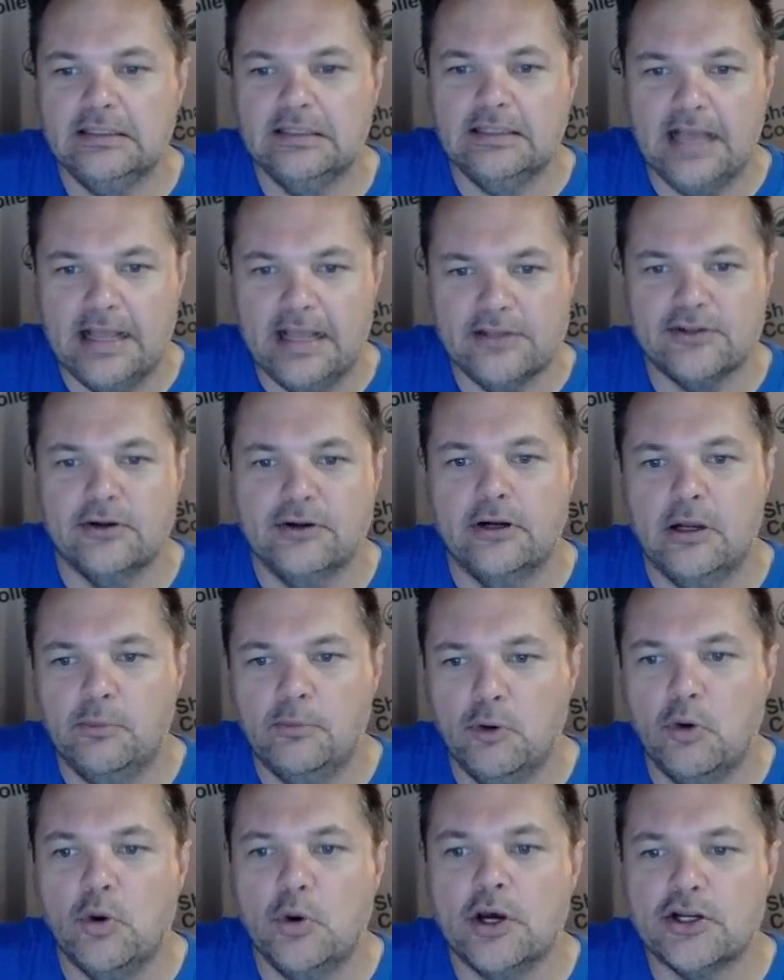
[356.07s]
answer a couple
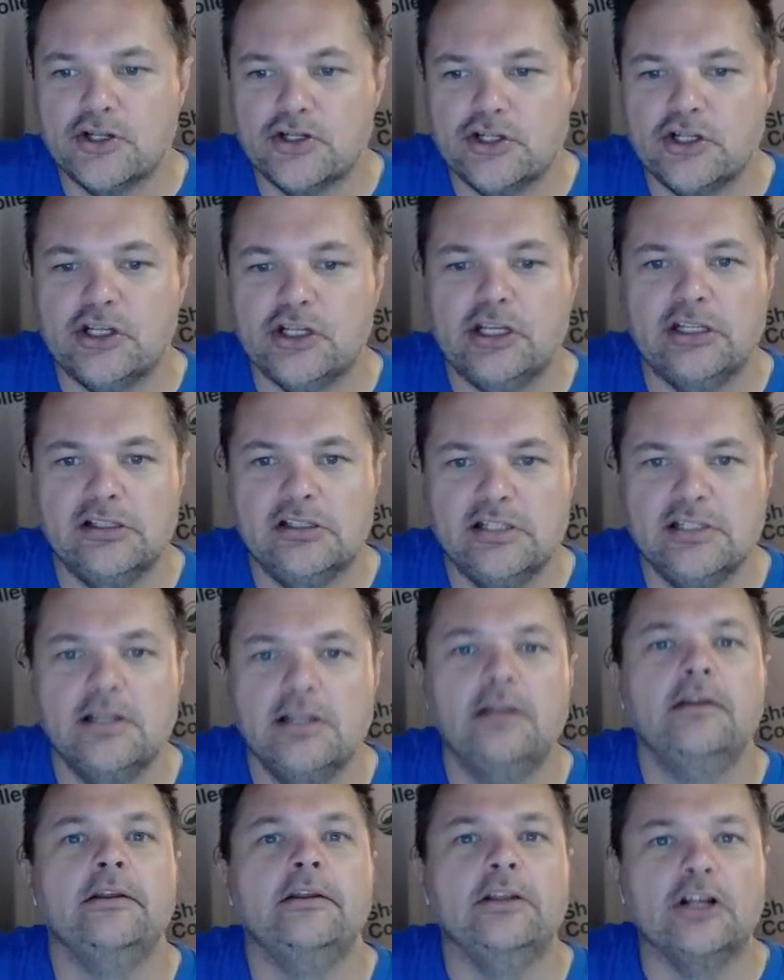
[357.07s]
questions,
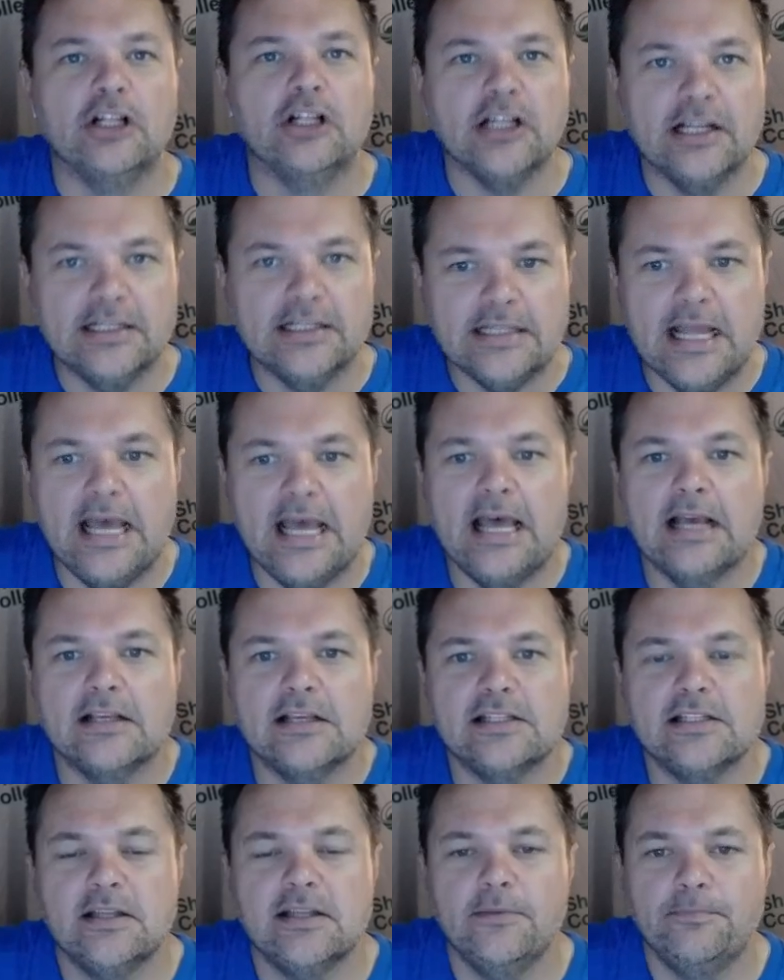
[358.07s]
you click
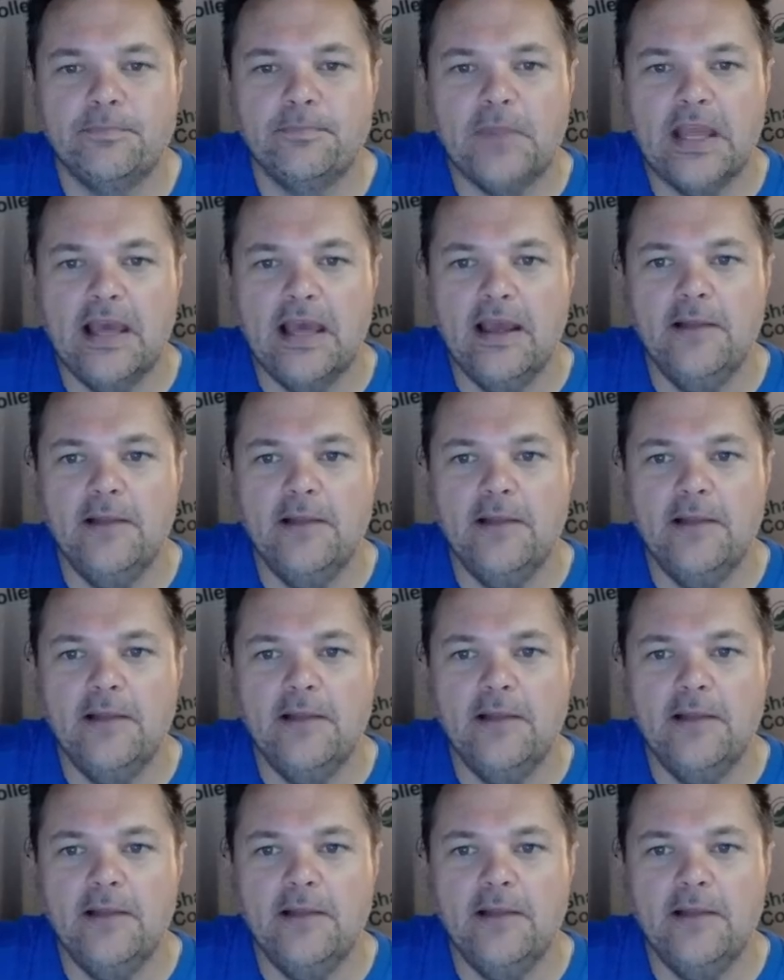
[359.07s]
next, okay,